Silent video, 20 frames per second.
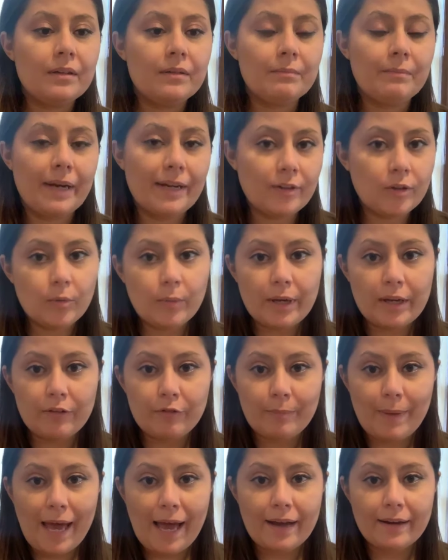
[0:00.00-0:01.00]
microwave
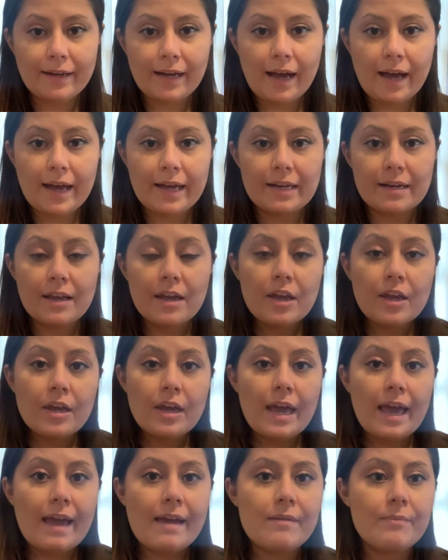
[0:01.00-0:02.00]
bag kind,
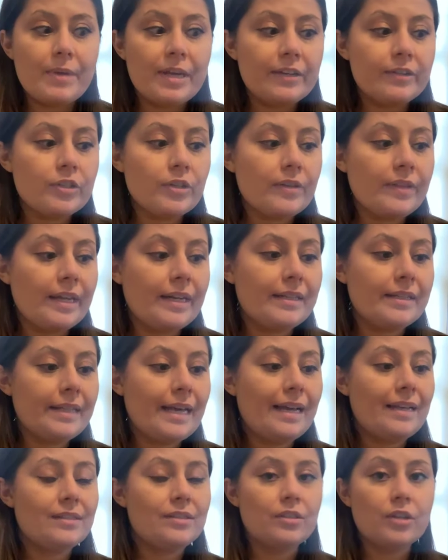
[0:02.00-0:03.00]
and make sure that it
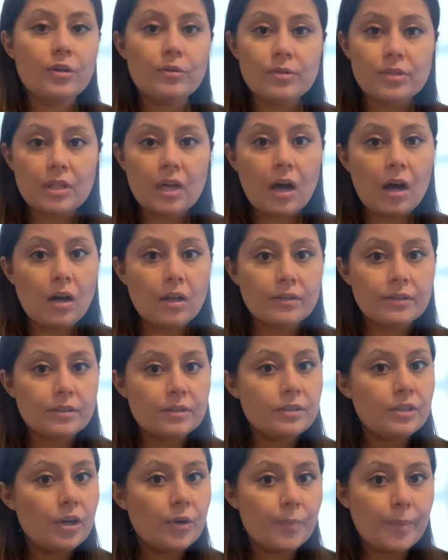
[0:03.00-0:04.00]
has no salt,
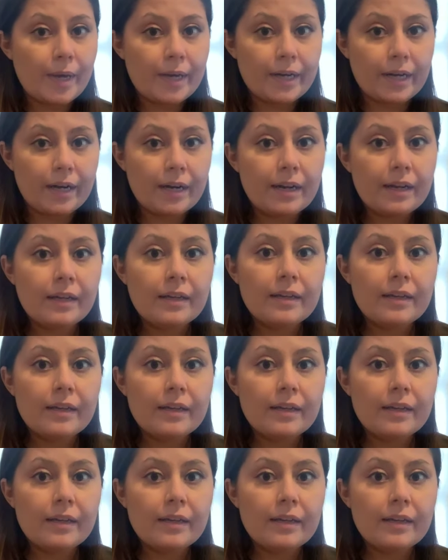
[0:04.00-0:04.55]
no butter.